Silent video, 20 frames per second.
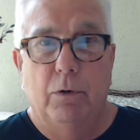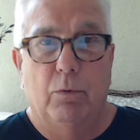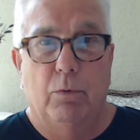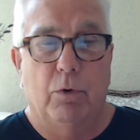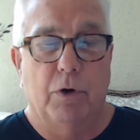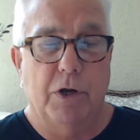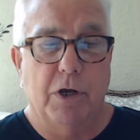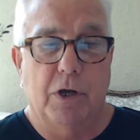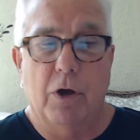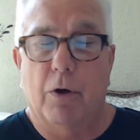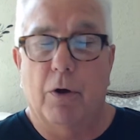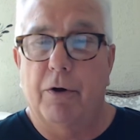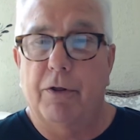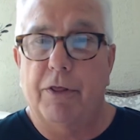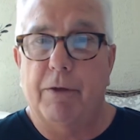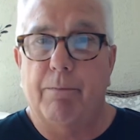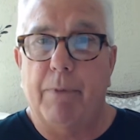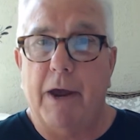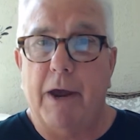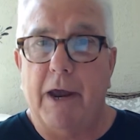where you go to
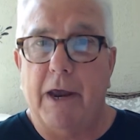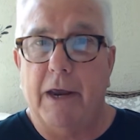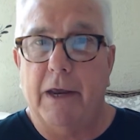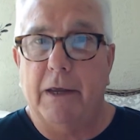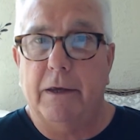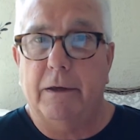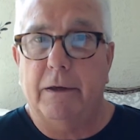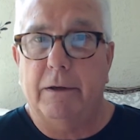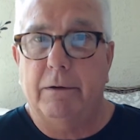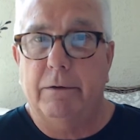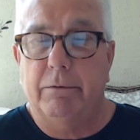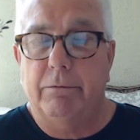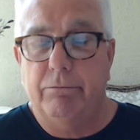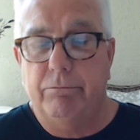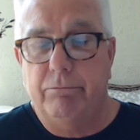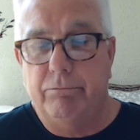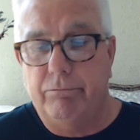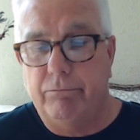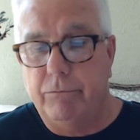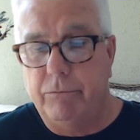the bank,
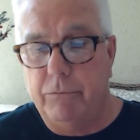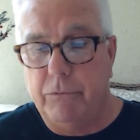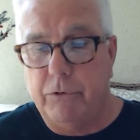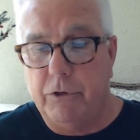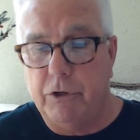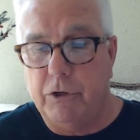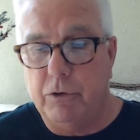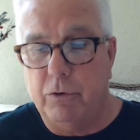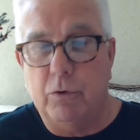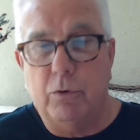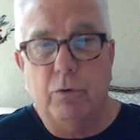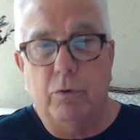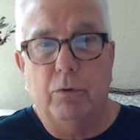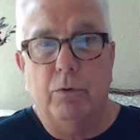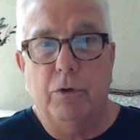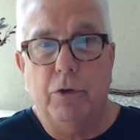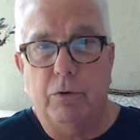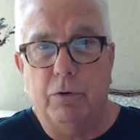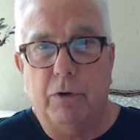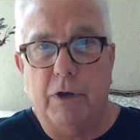you
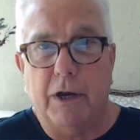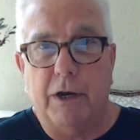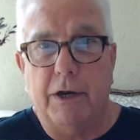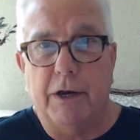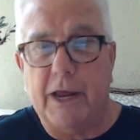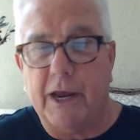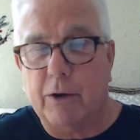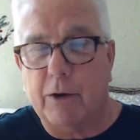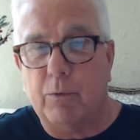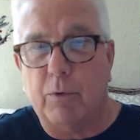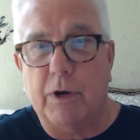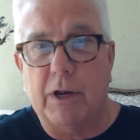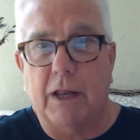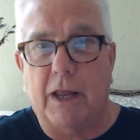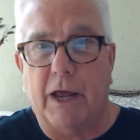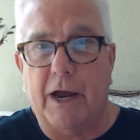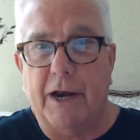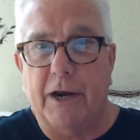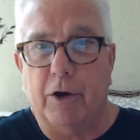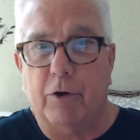get an equity
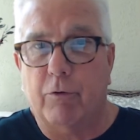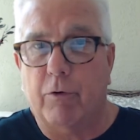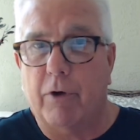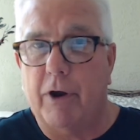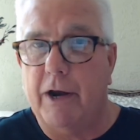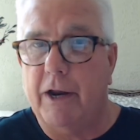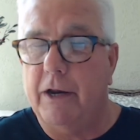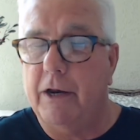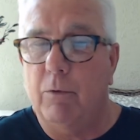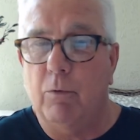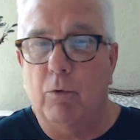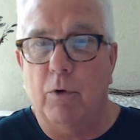line of credit,